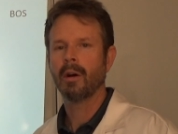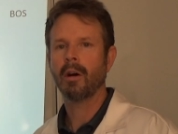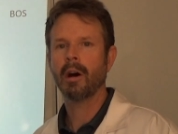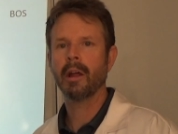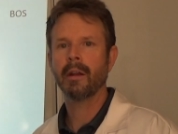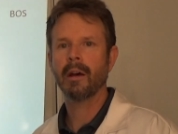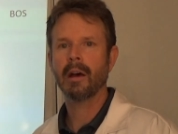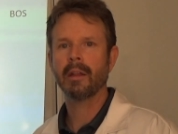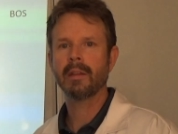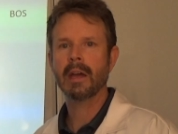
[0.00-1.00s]
on
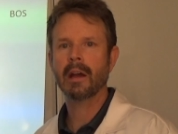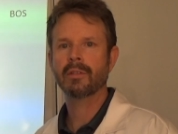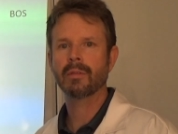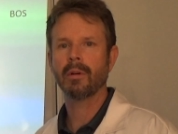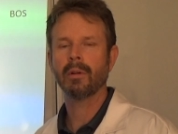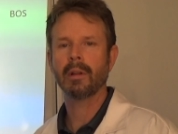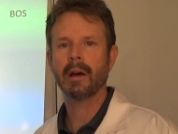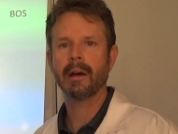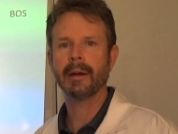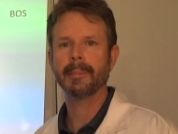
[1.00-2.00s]
uh, the actual
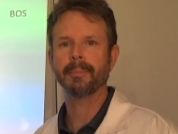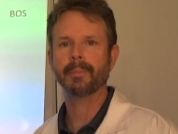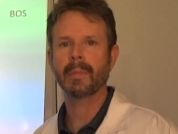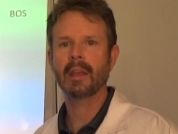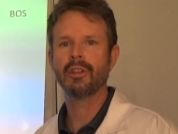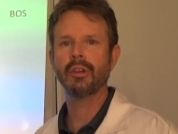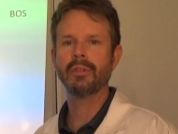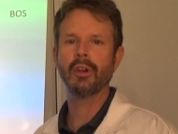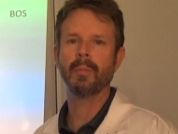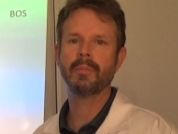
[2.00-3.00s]
um,
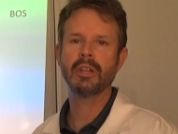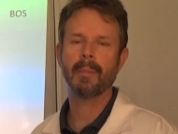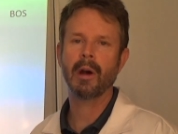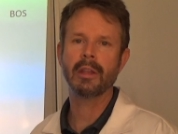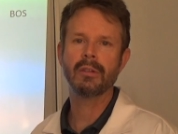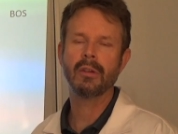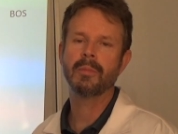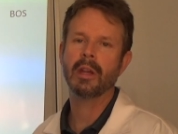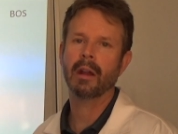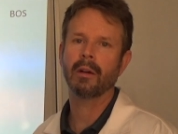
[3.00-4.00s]
YouTube, my
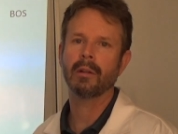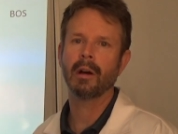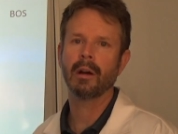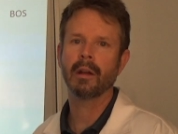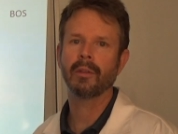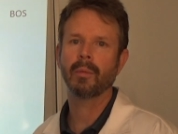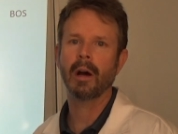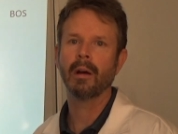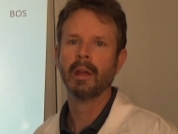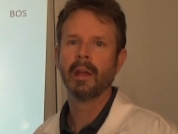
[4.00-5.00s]
YouTube channel uh, as
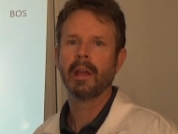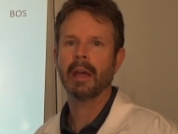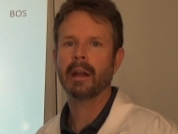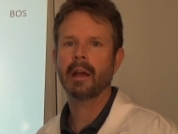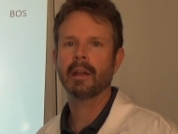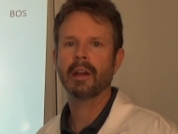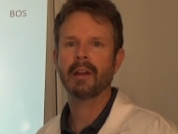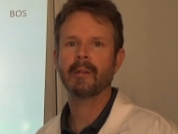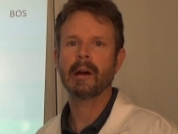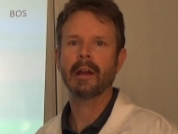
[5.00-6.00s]
well. And I, I,
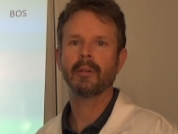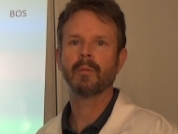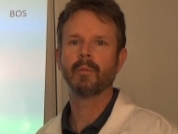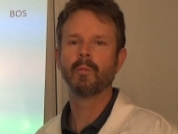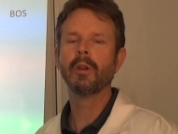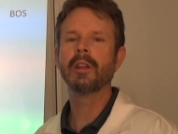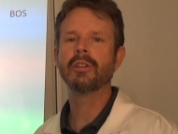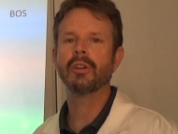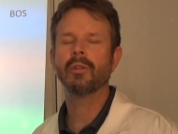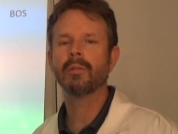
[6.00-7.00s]
uh, I, really
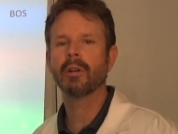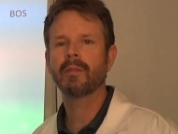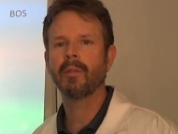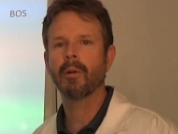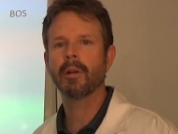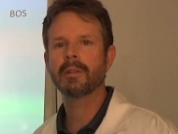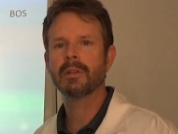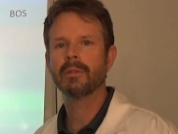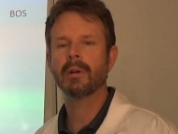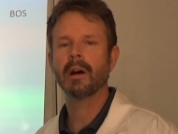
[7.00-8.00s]
do look forward
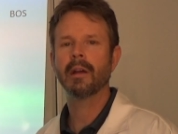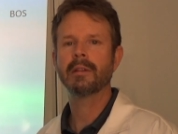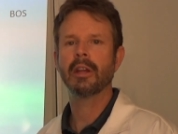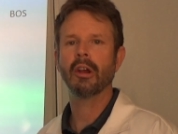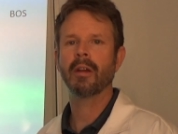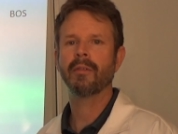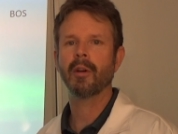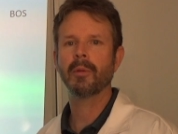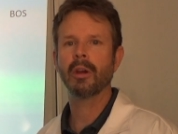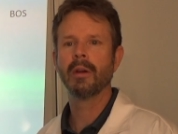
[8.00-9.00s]
to, to hearing
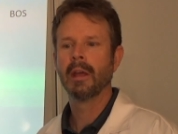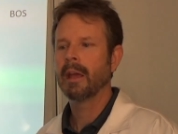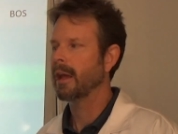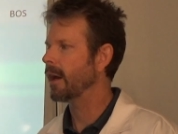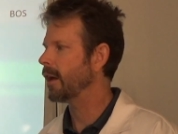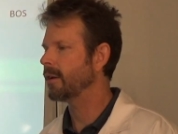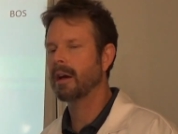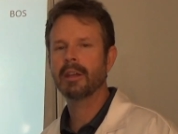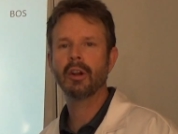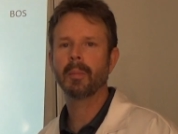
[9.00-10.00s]
from you. And
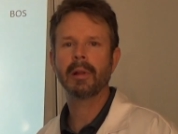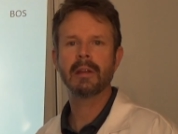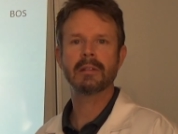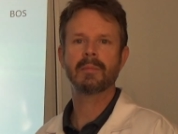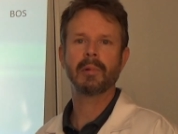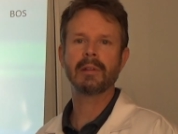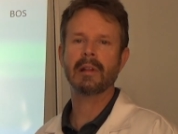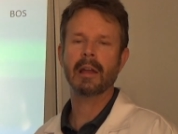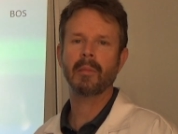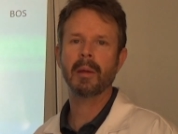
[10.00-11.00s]
you know, please, please
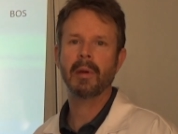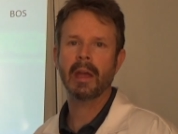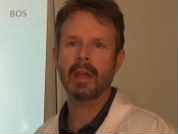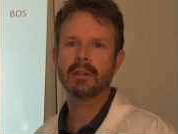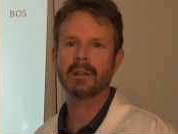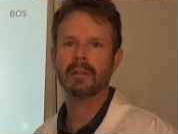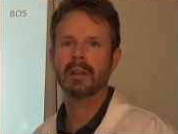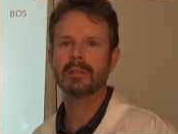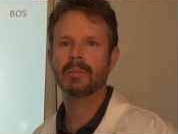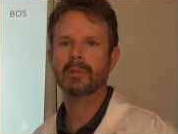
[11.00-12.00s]
like my page and,
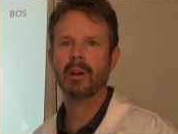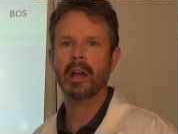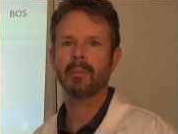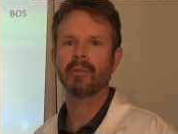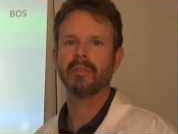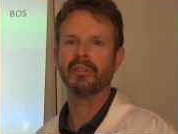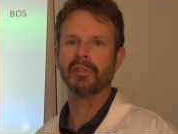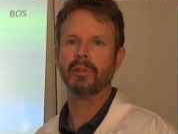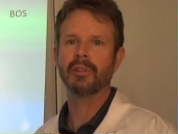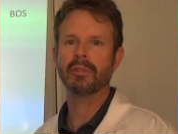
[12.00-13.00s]
and subscribe if,
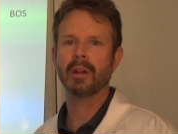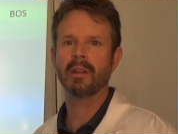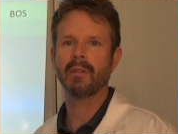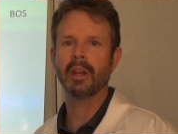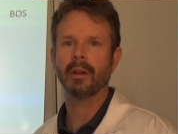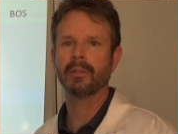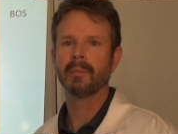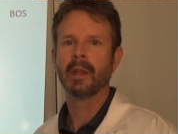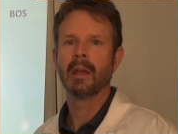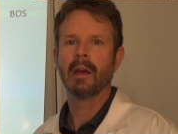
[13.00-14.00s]
if you're enjoying the videos.
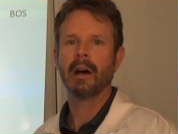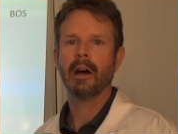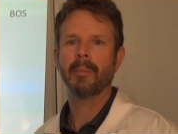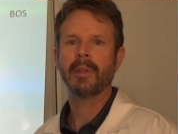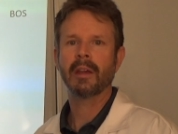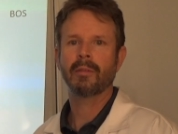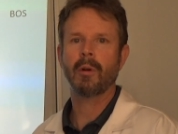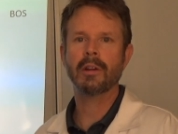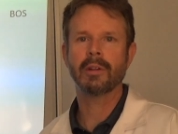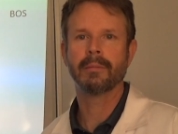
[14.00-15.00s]
Um, thanks for
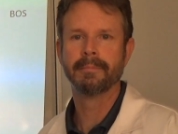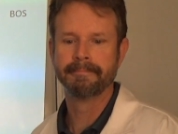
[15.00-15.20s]
watching.